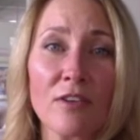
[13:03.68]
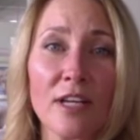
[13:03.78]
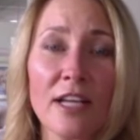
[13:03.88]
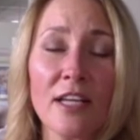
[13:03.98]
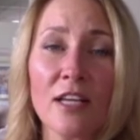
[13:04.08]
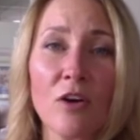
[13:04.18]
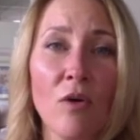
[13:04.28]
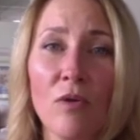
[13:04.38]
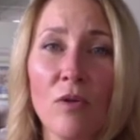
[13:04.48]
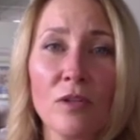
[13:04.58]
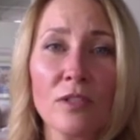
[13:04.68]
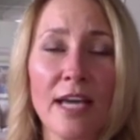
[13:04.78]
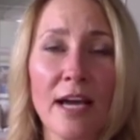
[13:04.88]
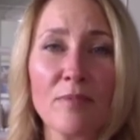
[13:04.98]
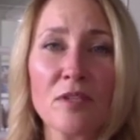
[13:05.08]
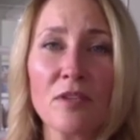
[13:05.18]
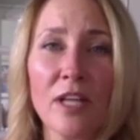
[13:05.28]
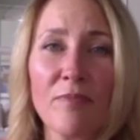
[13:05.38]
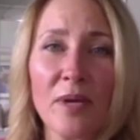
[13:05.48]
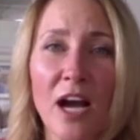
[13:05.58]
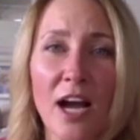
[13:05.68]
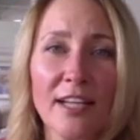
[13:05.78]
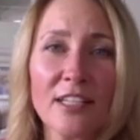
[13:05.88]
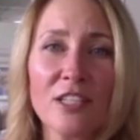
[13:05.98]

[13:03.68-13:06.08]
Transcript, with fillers: any old capsule left behind.